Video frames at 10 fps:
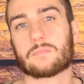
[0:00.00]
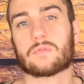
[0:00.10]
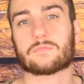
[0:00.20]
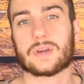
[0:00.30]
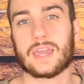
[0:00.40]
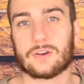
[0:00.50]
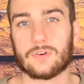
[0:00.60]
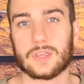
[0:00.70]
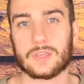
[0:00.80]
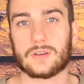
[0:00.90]
up above my head
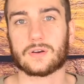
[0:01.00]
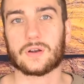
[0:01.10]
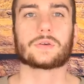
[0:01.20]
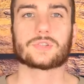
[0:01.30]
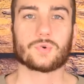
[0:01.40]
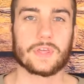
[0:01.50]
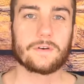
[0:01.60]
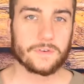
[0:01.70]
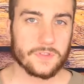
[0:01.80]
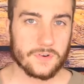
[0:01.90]
right here. So
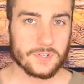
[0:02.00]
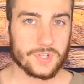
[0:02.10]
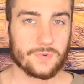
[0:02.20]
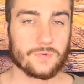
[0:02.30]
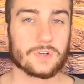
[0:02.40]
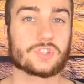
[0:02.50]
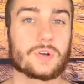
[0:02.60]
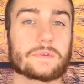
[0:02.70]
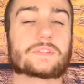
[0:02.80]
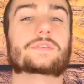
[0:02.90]
without further ado, let's
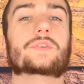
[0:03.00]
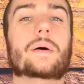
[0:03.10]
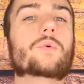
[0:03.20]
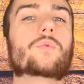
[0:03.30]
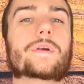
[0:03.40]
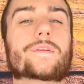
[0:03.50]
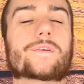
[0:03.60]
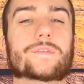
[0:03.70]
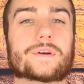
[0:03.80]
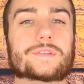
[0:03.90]
jump into number one on
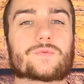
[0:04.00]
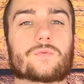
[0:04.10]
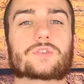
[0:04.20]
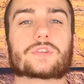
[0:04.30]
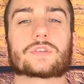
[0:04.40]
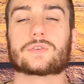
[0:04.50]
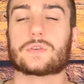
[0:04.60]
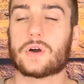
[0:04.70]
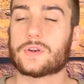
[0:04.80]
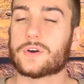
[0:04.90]
our list, which is
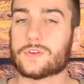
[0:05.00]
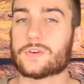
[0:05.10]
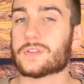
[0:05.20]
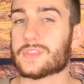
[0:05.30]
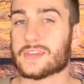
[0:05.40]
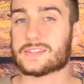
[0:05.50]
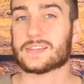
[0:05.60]
none other than